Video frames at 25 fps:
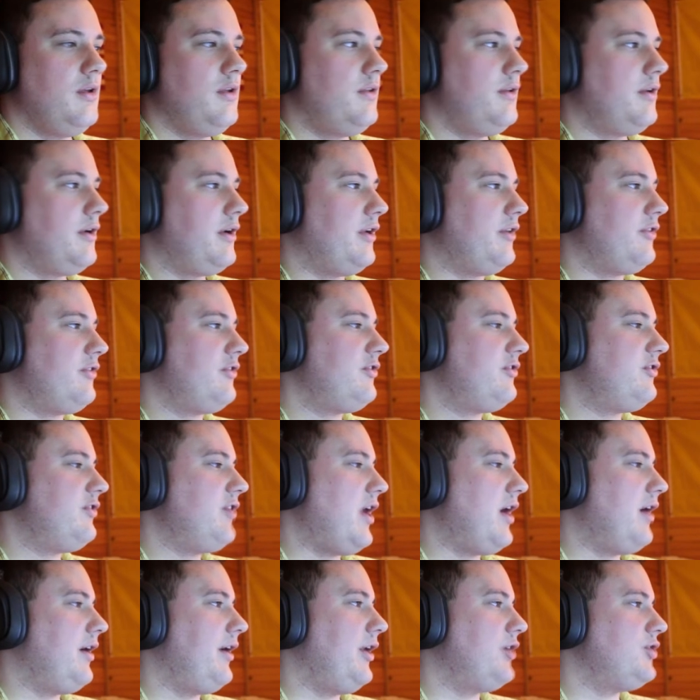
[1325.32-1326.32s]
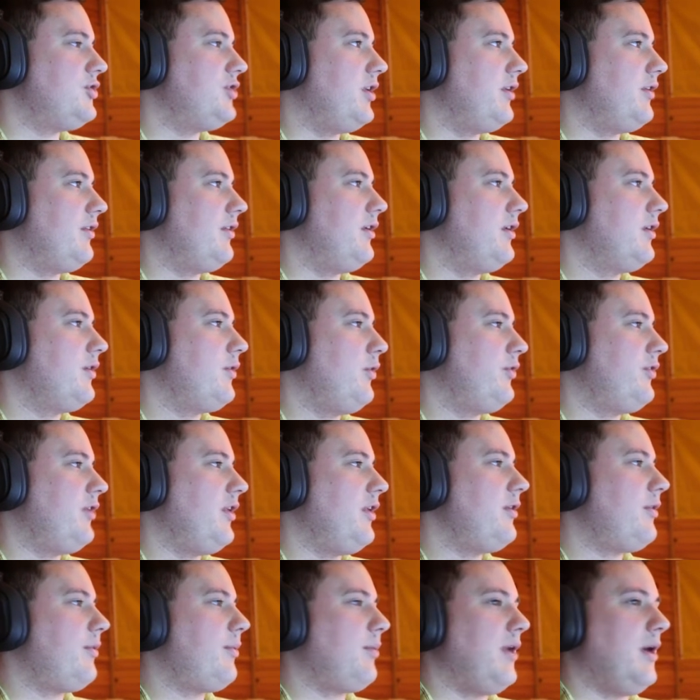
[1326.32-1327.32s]
They're gonna stare at each other. Of course, the
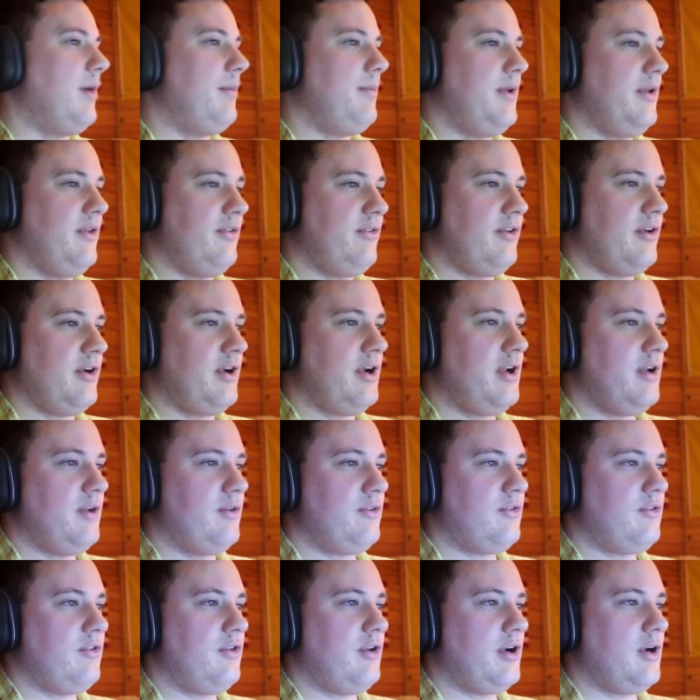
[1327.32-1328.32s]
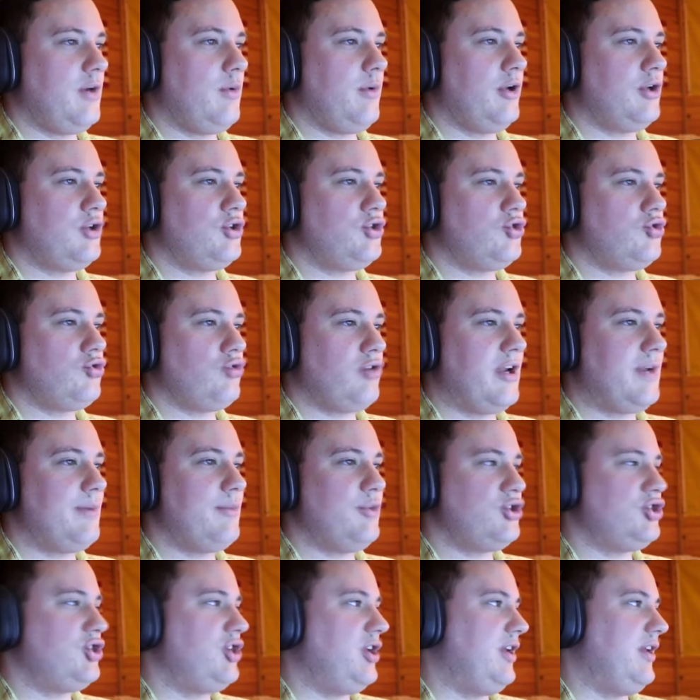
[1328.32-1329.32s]
other problem is they're gonna want drink
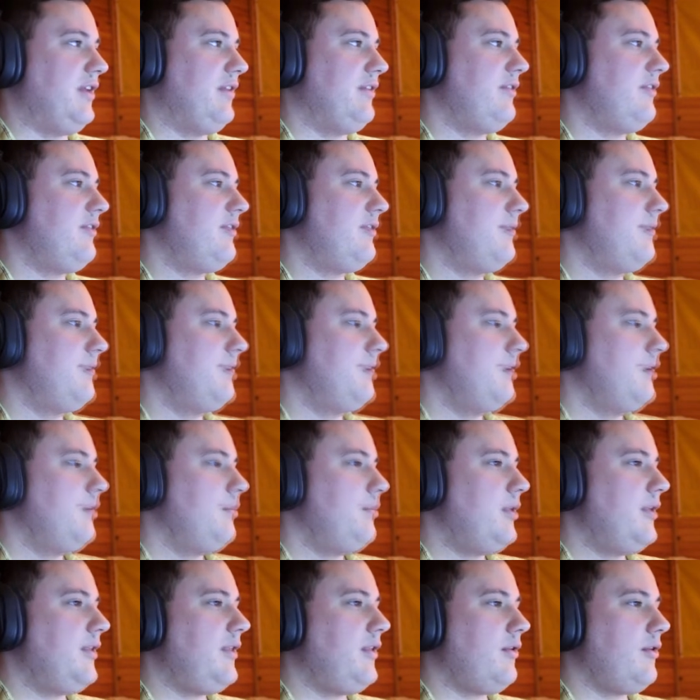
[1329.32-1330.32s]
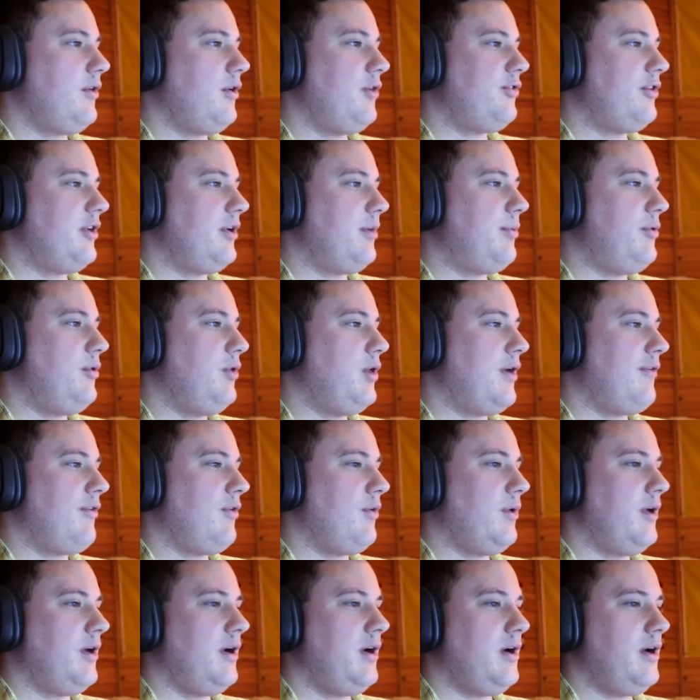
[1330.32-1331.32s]
machines, but then they're also gonna puke
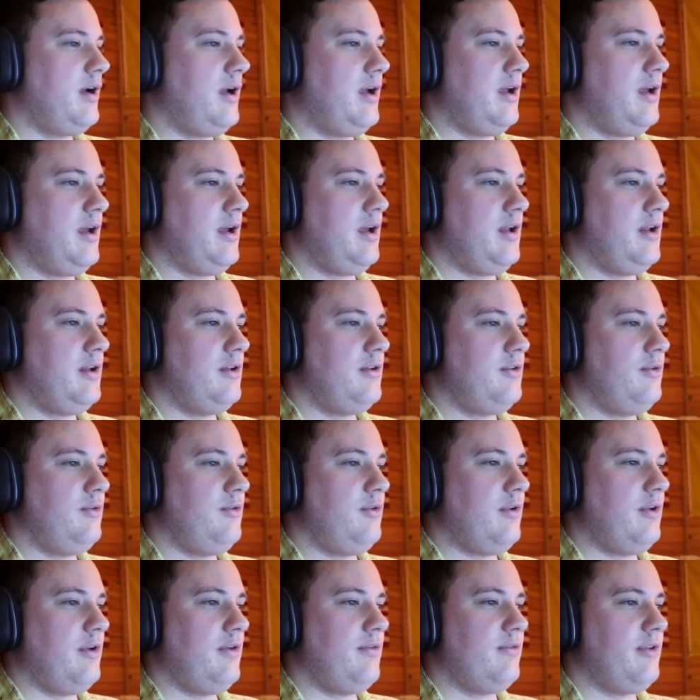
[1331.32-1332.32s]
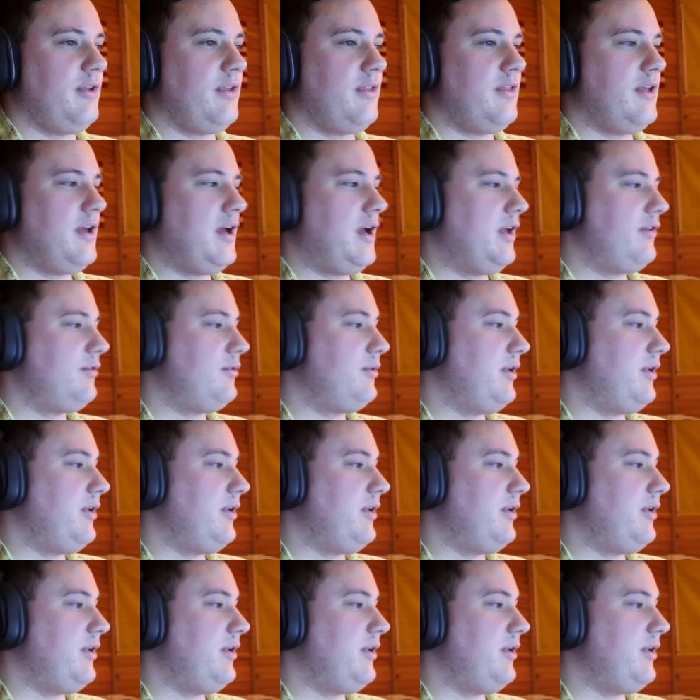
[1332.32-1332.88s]
everywhere and do like that.